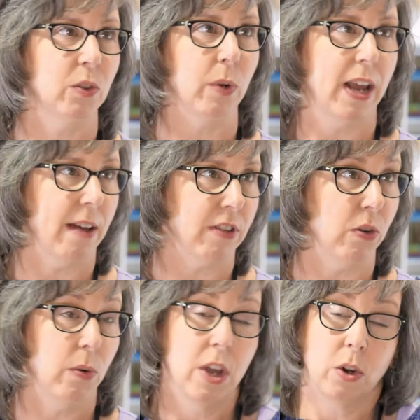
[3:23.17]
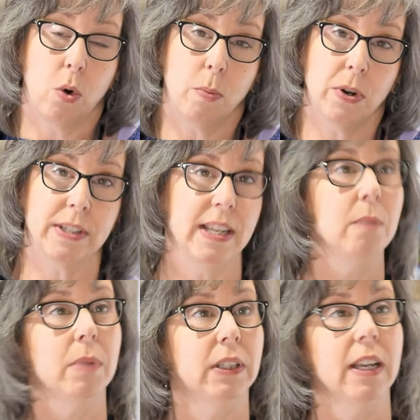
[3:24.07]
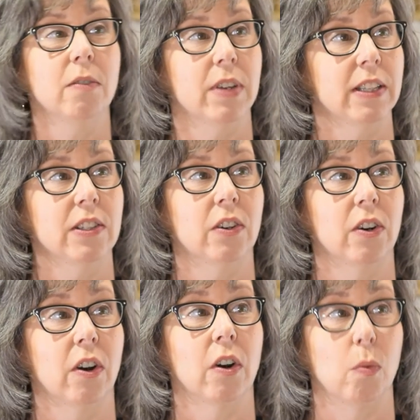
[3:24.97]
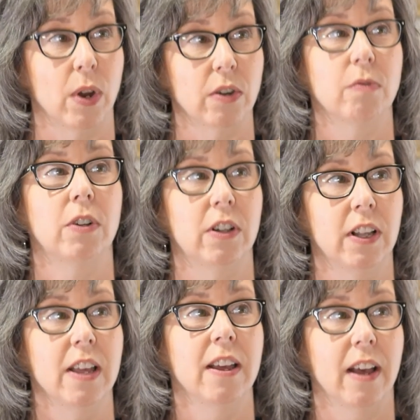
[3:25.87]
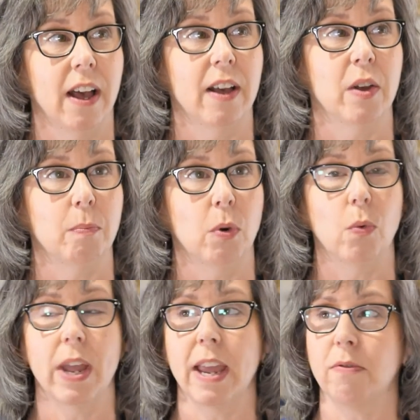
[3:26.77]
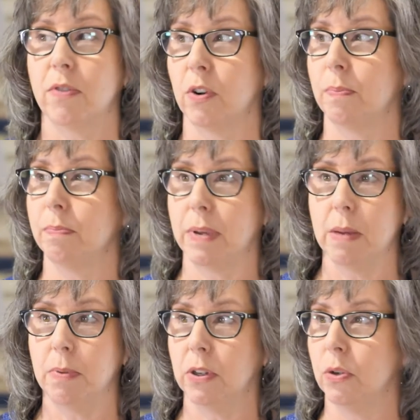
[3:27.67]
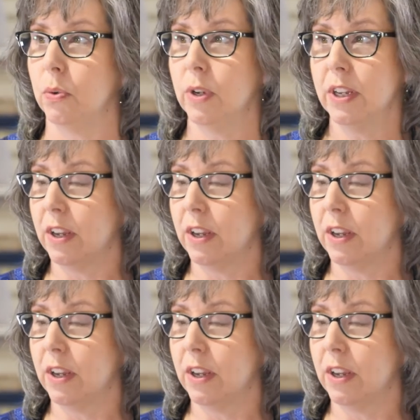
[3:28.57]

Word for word: what have you. Corporate team building events are, are a wonderful um, way for people who,